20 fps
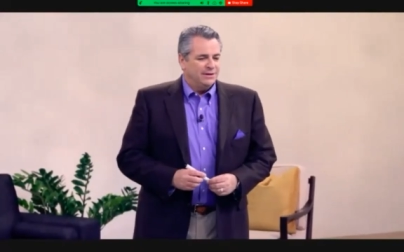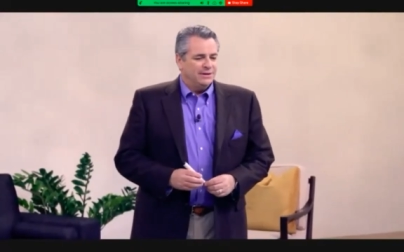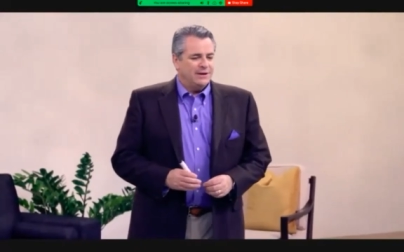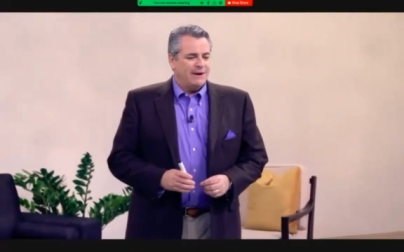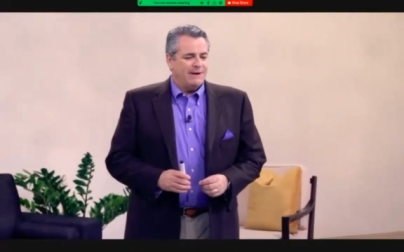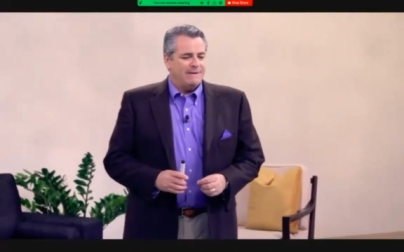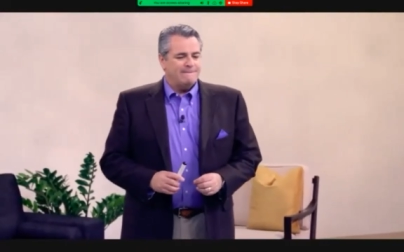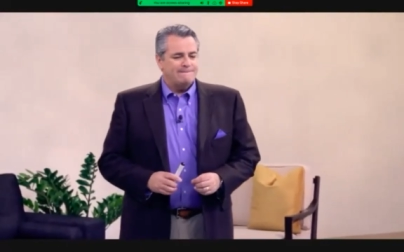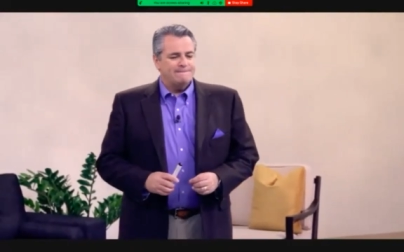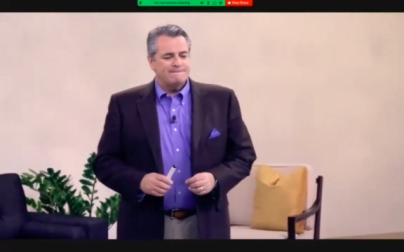
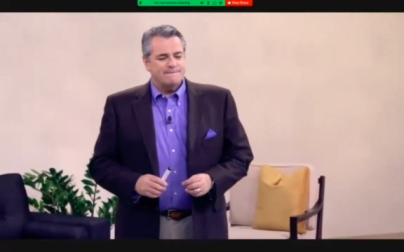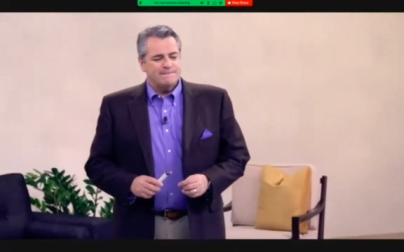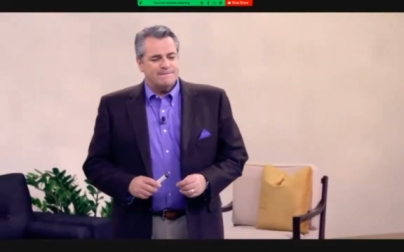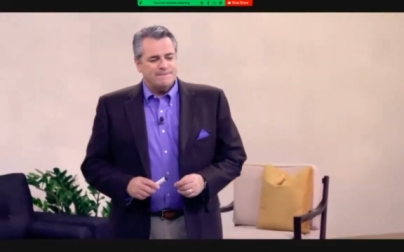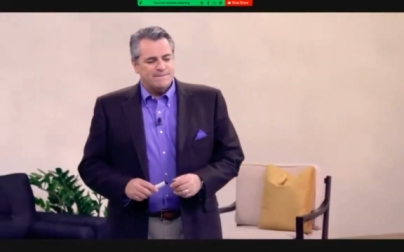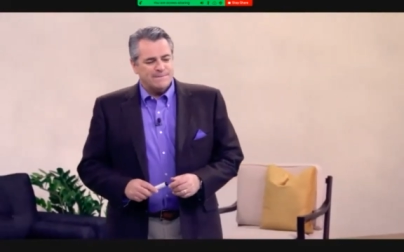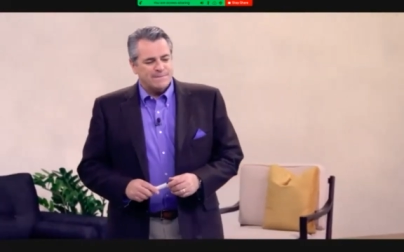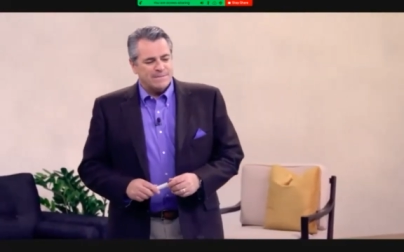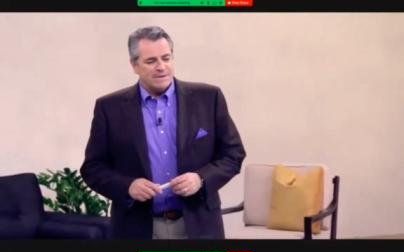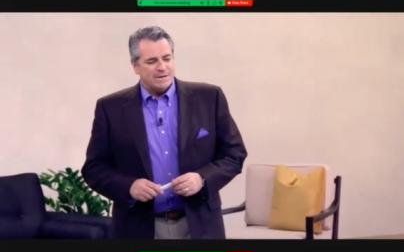Okay?
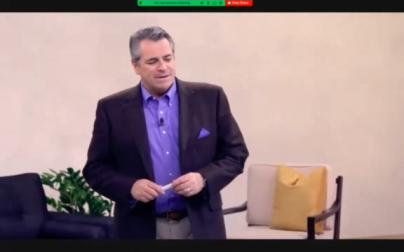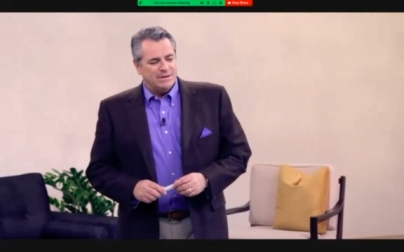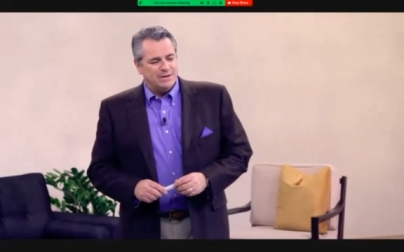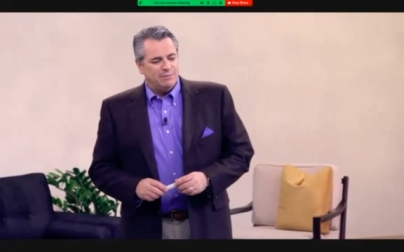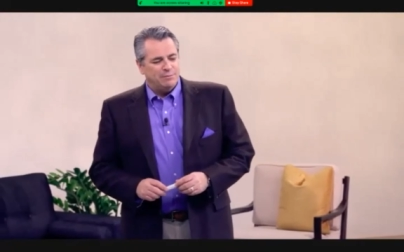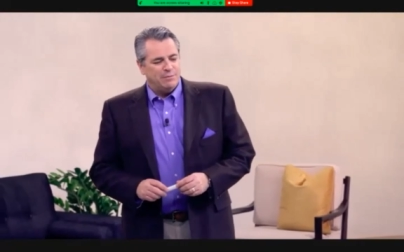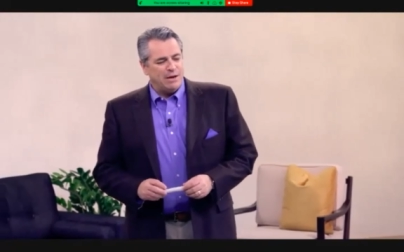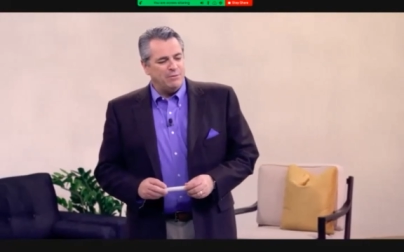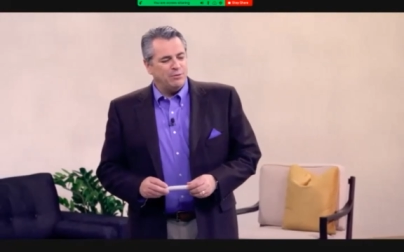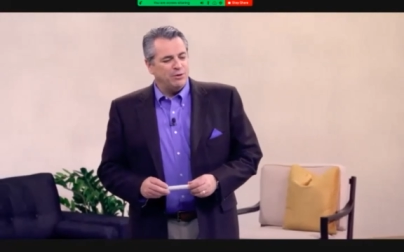
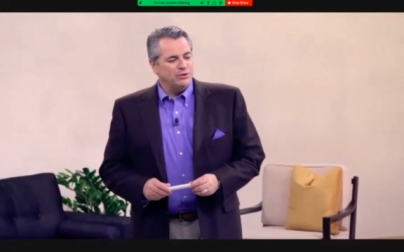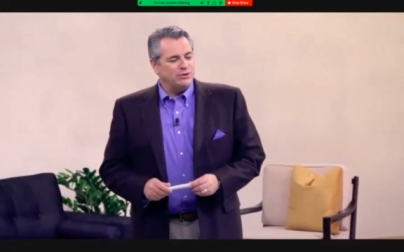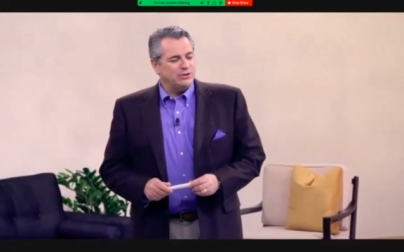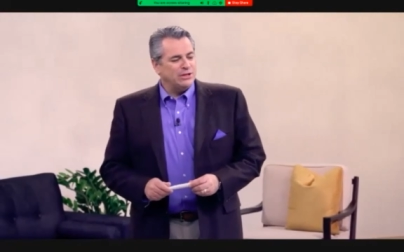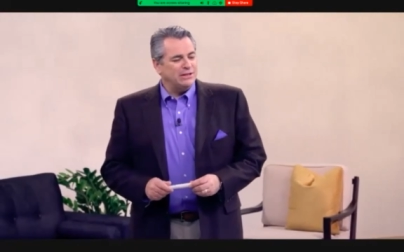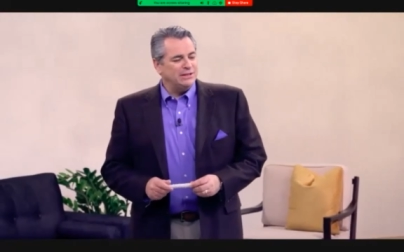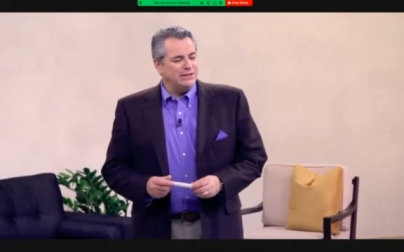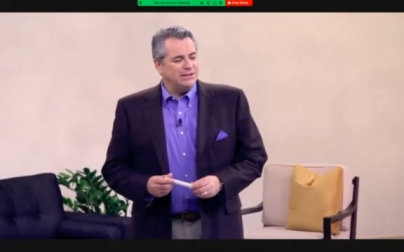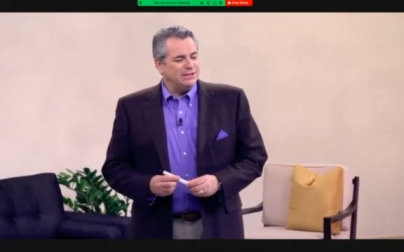Babe Ruth said